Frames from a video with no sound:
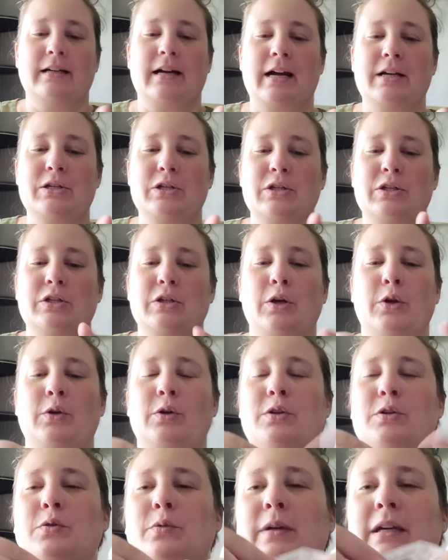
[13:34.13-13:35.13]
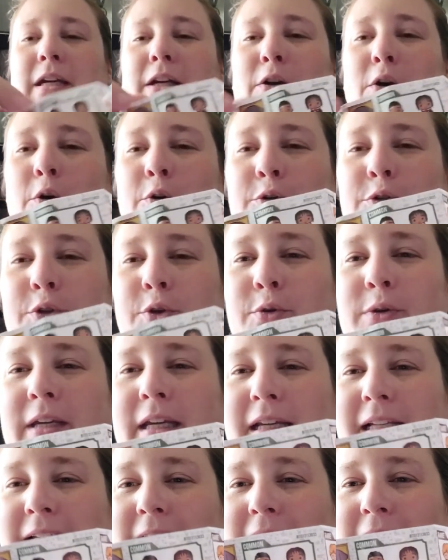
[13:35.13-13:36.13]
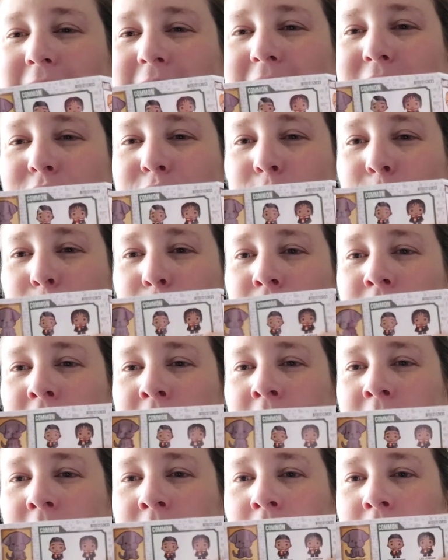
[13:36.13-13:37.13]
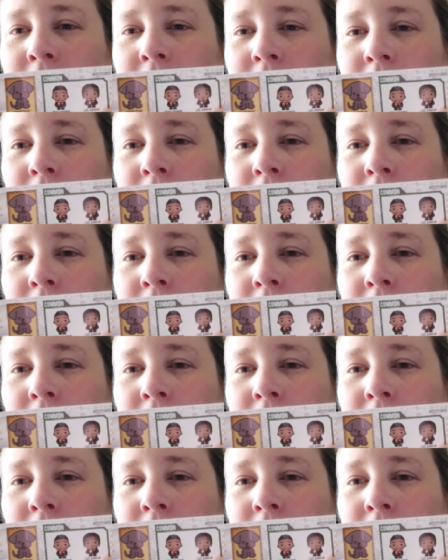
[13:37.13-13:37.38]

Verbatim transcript: I just noticed we can also get Lee Jordan.